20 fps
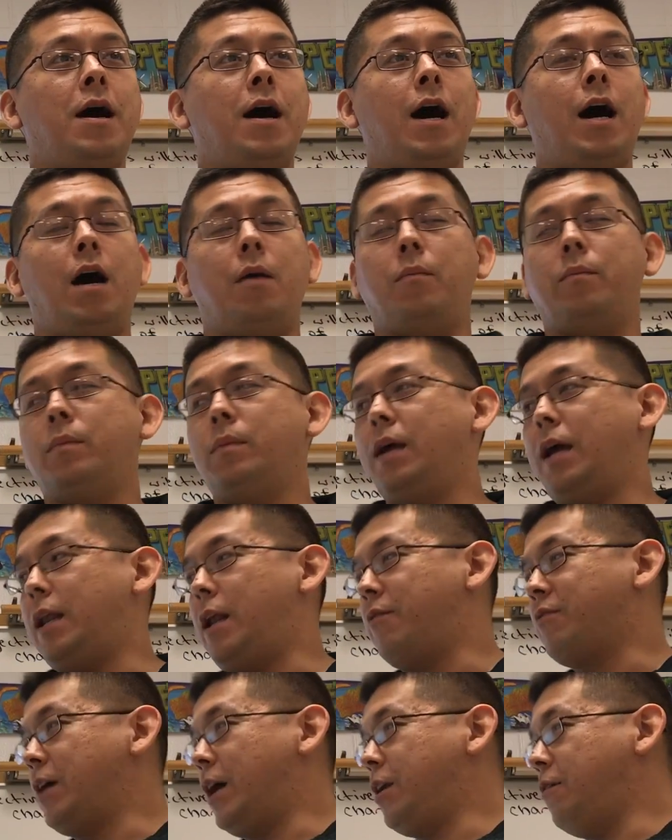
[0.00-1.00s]
And
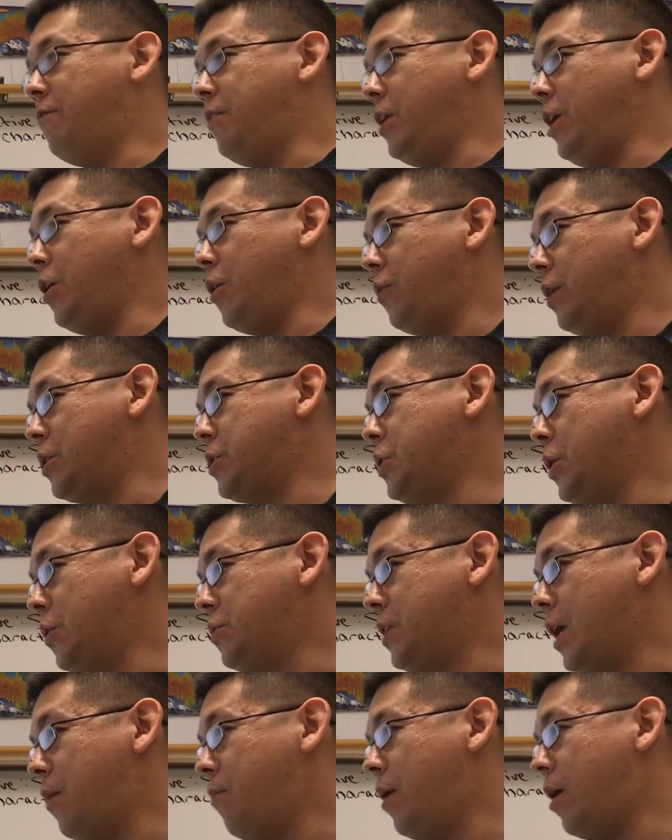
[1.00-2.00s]
I've got a video that
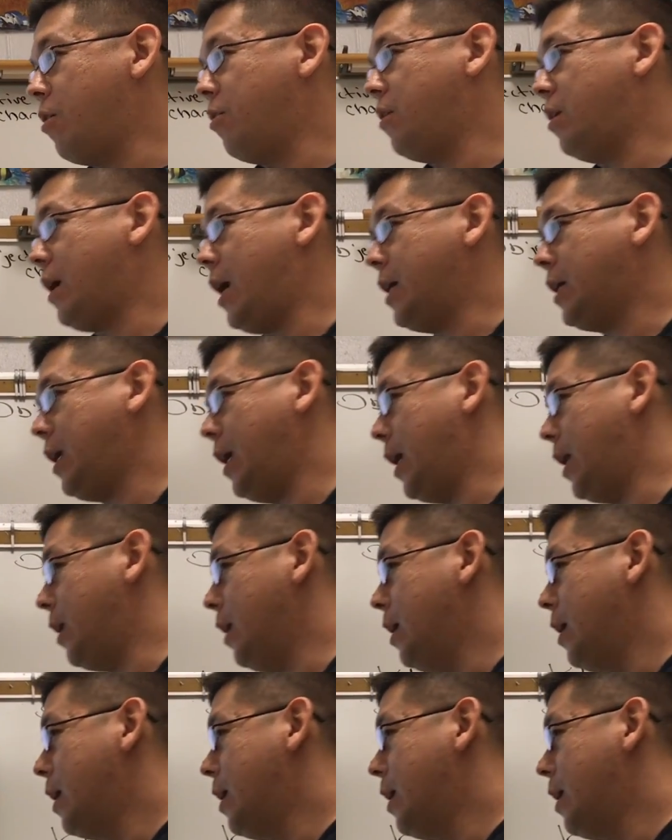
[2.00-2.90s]
shows that better than I can.